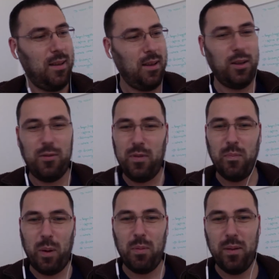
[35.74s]
It will
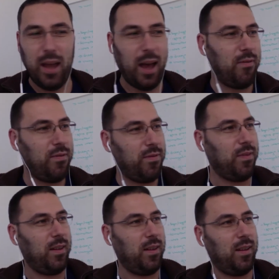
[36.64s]
probably have,
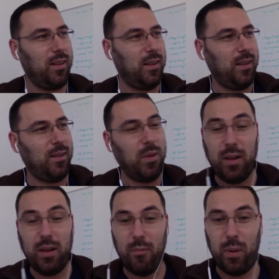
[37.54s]

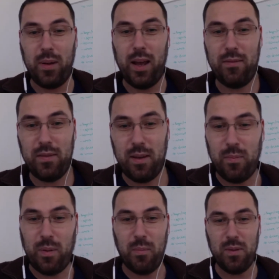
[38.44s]
probably have some
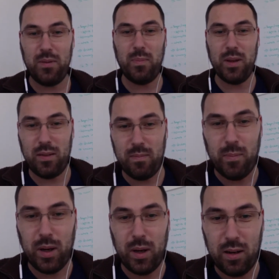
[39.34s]
problems
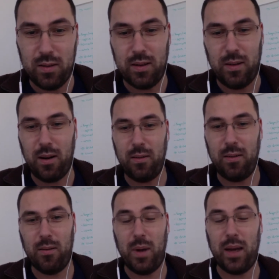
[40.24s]
because
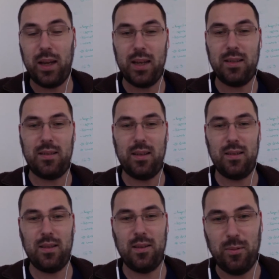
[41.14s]
my guest
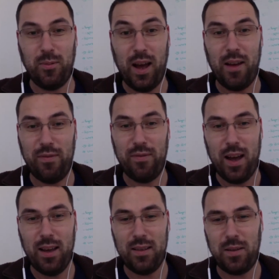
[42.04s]
is on
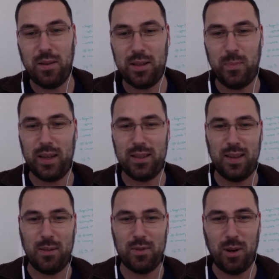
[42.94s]
Wi-Fi, so I expect
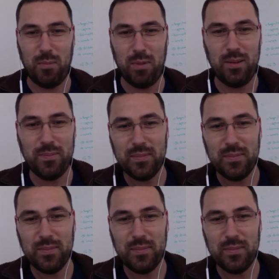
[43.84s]
some trouble.